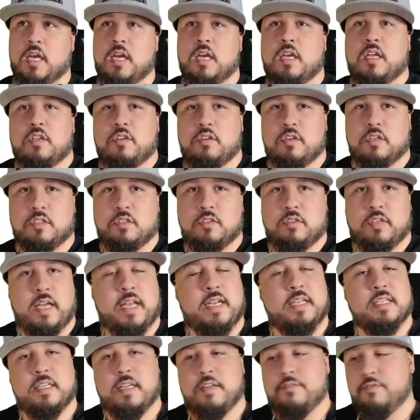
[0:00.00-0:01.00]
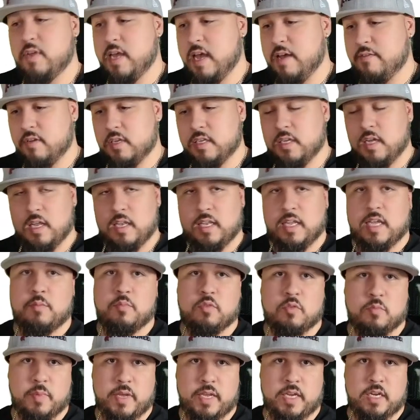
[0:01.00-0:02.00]
You can do that, and if you have a label
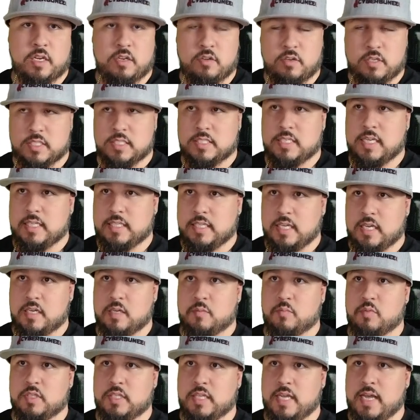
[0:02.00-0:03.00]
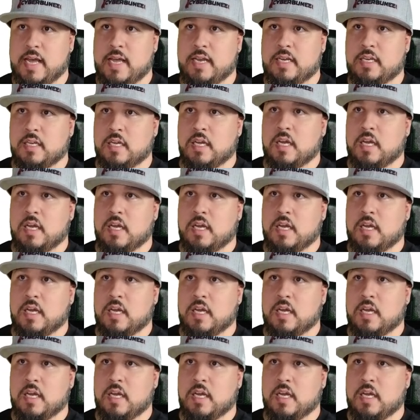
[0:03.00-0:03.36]
maker, you can set that up with that.